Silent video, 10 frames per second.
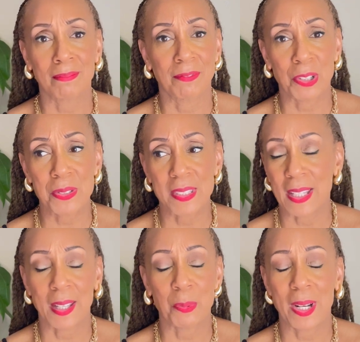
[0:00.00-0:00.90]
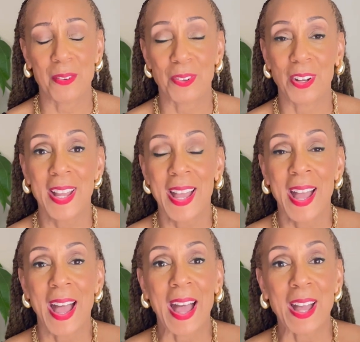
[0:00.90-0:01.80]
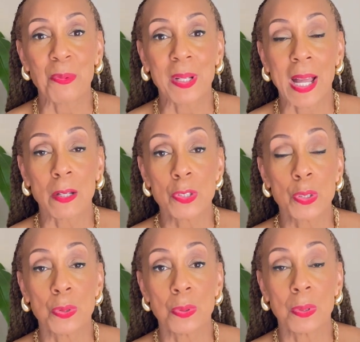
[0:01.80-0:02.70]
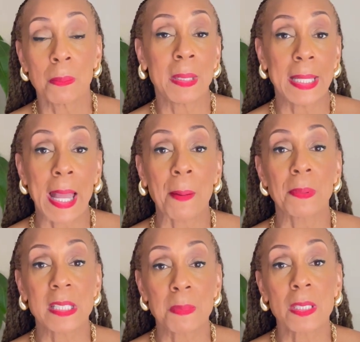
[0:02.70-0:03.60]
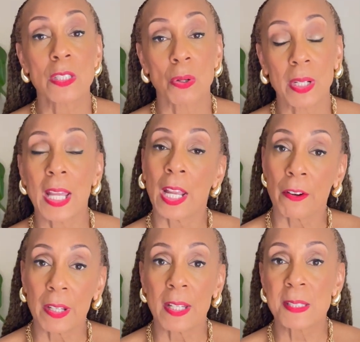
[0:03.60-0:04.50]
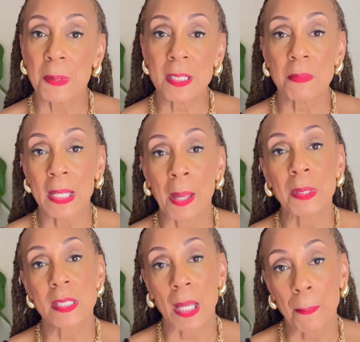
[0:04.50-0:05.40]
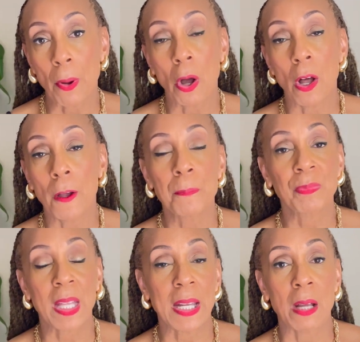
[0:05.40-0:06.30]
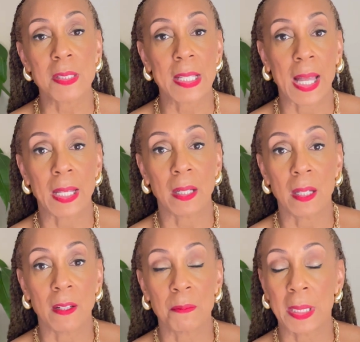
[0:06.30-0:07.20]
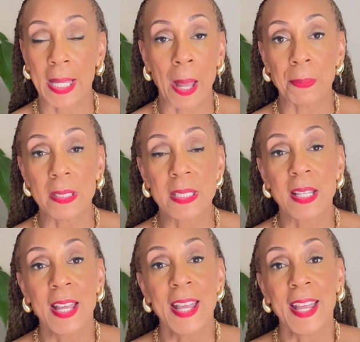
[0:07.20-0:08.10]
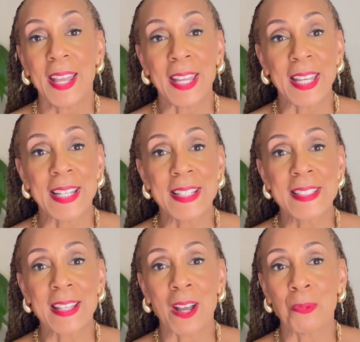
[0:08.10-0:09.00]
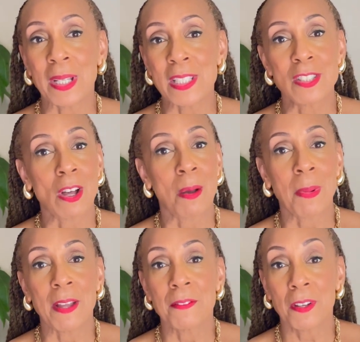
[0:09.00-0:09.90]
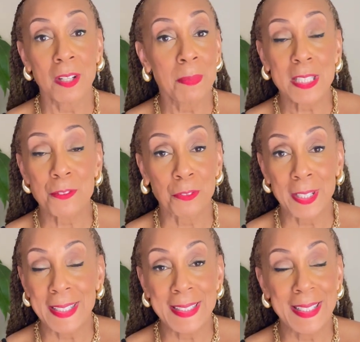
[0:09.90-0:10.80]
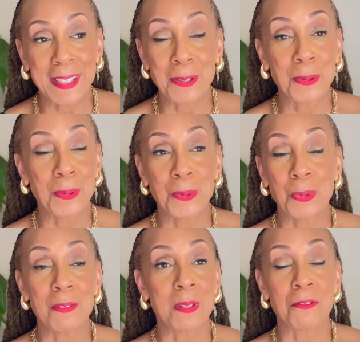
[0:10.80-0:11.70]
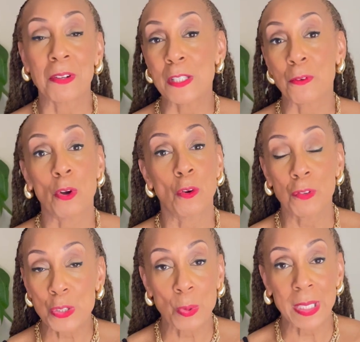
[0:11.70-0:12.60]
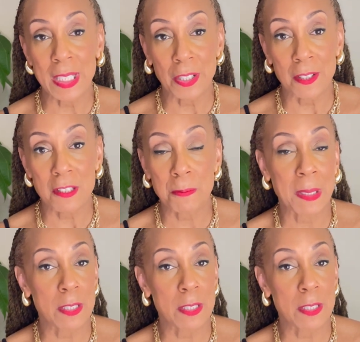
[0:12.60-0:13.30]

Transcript: 1st, 2nd, whatever, I went out to the Minneapolis, Minnesota area, spent some time in St. Paul and outside of Minneapolis. And I went and saw my very best friend, who we've been friends for over 20 years, spent